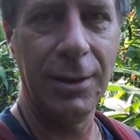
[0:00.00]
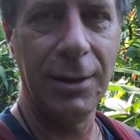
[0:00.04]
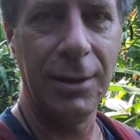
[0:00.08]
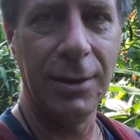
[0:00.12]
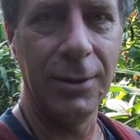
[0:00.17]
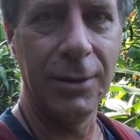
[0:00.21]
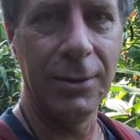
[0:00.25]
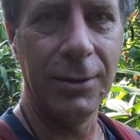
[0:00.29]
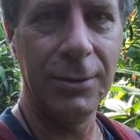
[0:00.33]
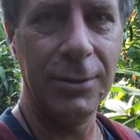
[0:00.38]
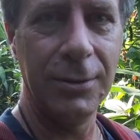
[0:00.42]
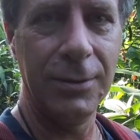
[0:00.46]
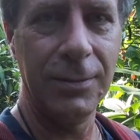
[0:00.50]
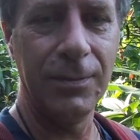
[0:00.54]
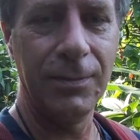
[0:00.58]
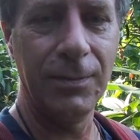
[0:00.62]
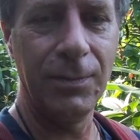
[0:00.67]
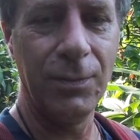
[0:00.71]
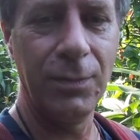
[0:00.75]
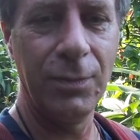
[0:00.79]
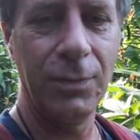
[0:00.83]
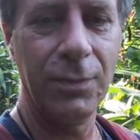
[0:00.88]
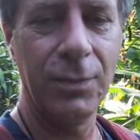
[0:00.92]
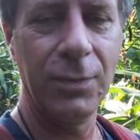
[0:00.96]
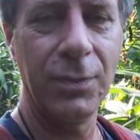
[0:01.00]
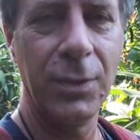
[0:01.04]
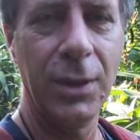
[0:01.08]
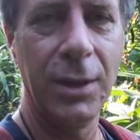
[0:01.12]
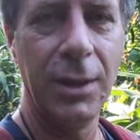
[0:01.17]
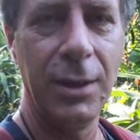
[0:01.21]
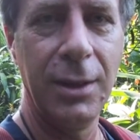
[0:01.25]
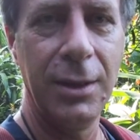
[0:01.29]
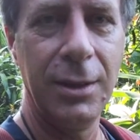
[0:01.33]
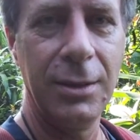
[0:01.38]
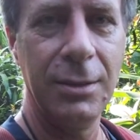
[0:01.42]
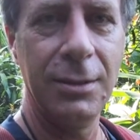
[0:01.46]
Oh,
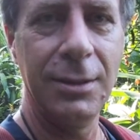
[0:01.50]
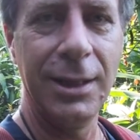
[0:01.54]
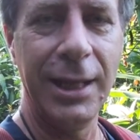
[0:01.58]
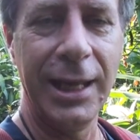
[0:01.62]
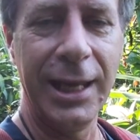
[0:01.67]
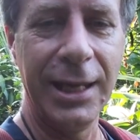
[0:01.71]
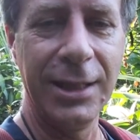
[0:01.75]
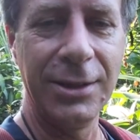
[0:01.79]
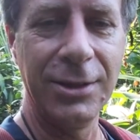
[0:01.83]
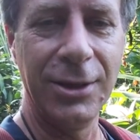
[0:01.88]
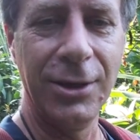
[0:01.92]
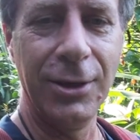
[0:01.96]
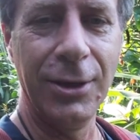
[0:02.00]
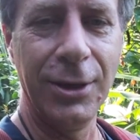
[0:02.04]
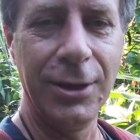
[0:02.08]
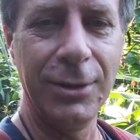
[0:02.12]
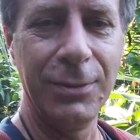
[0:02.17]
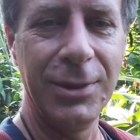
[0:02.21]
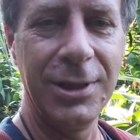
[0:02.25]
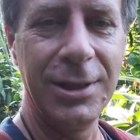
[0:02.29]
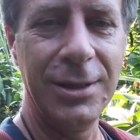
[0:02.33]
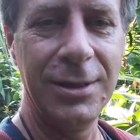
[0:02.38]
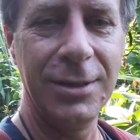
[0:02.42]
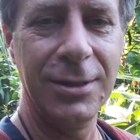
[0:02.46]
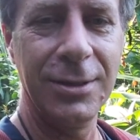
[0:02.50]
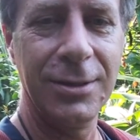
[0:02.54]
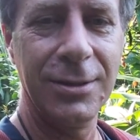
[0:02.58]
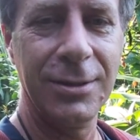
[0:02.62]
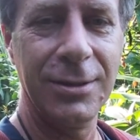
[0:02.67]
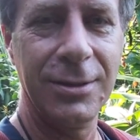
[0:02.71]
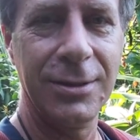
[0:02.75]
landed on me here.